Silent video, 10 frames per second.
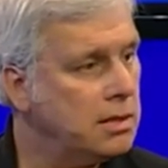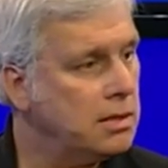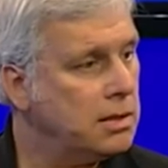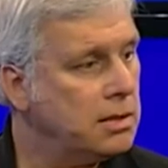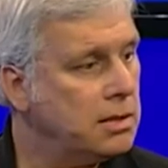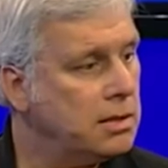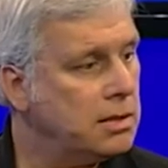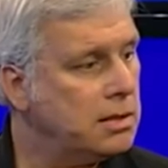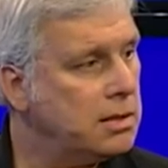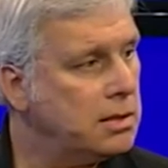
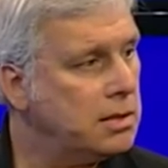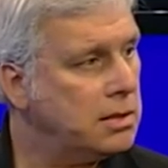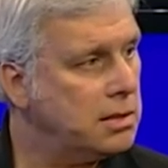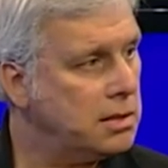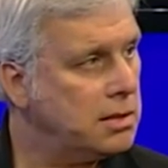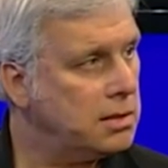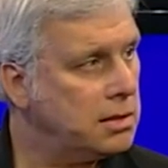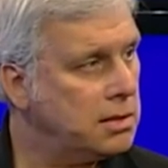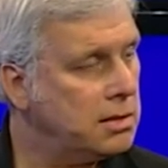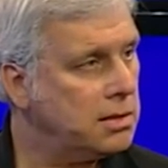
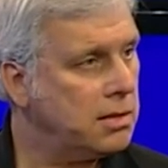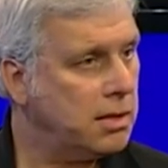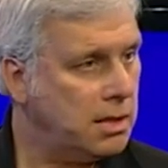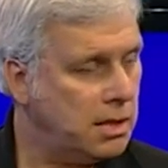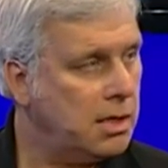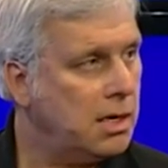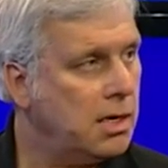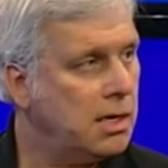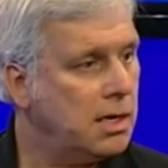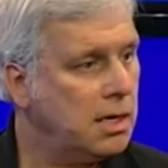
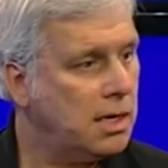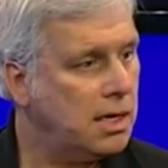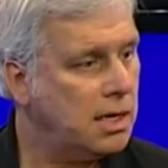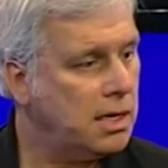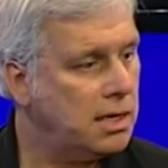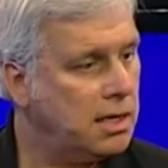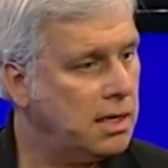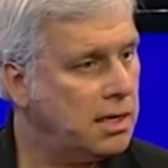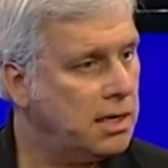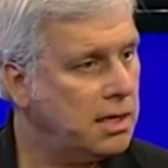
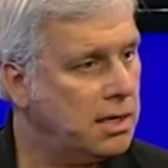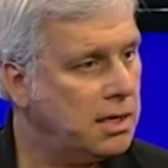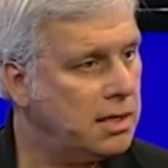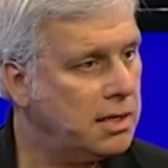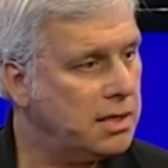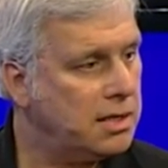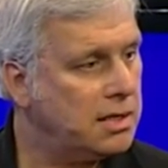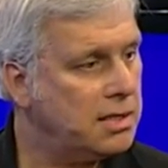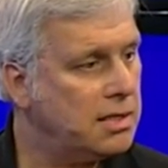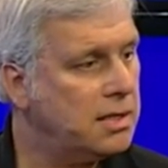
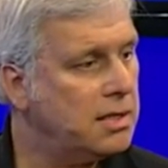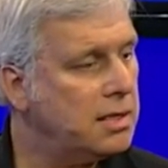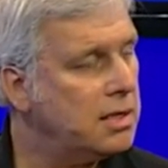[no speech]